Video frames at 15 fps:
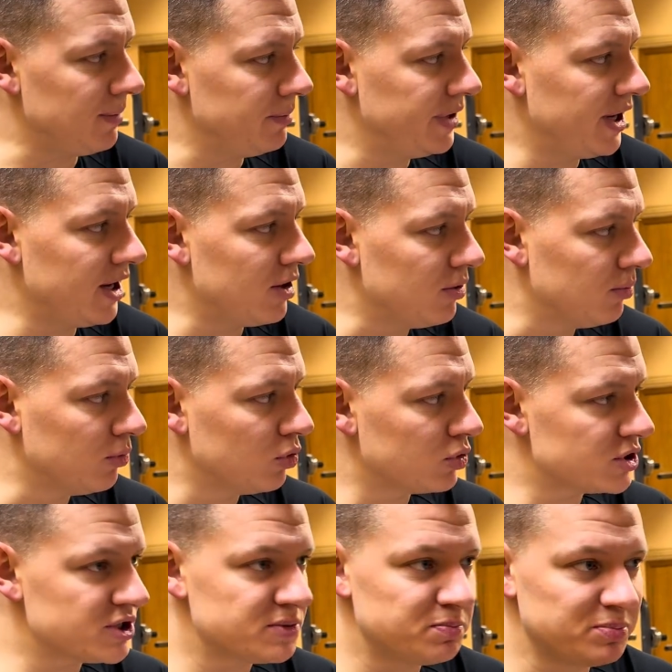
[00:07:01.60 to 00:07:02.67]
I'm now
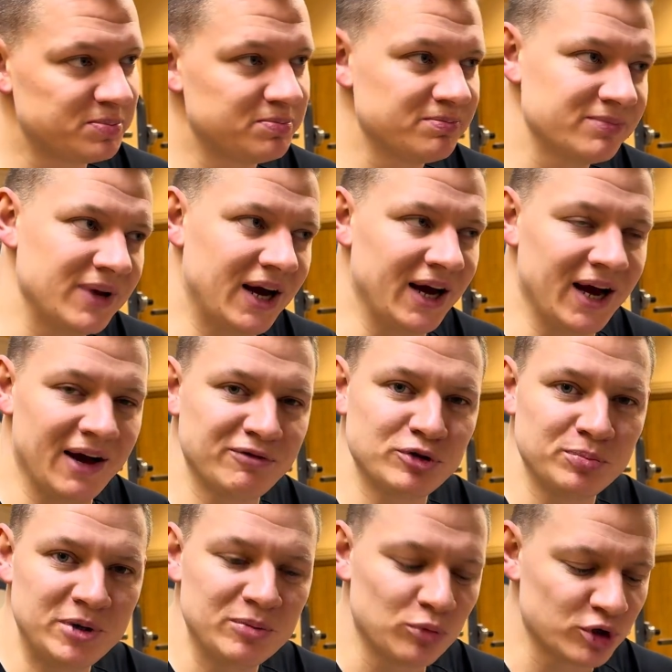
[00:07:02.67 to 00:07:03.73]
I have to
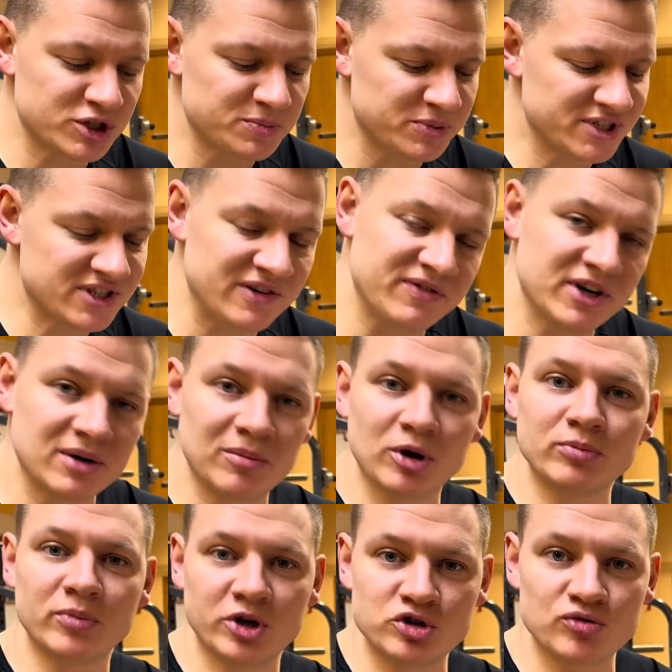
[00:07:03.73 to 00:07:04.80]
be more specific
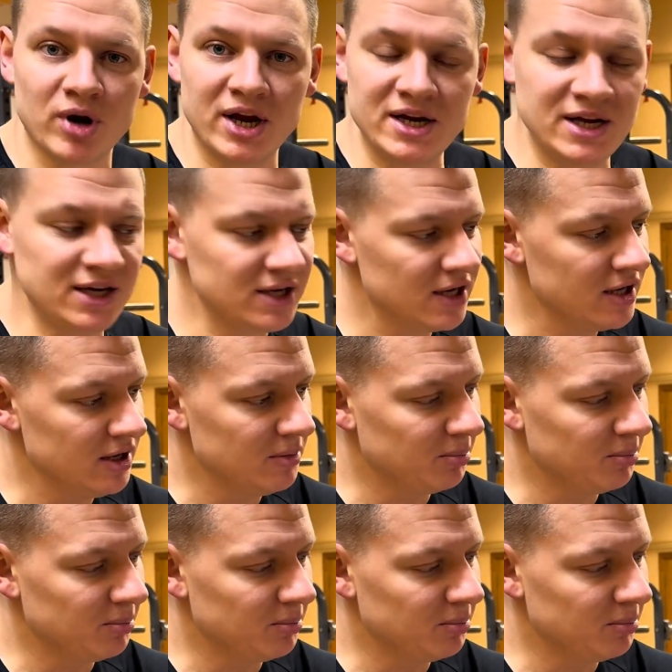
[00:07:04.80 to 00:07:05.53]
about my training,